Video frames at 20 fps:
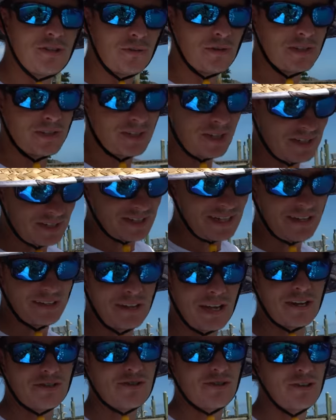doing sea snail
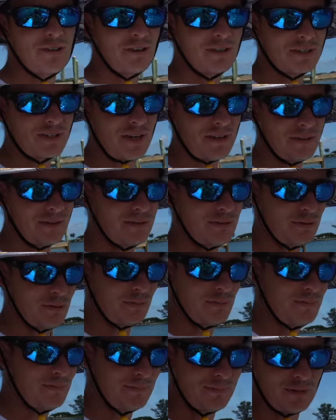catching cooks on the
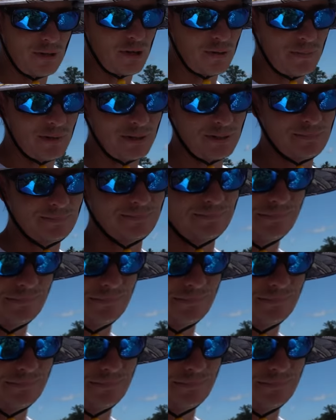tube. Nobody.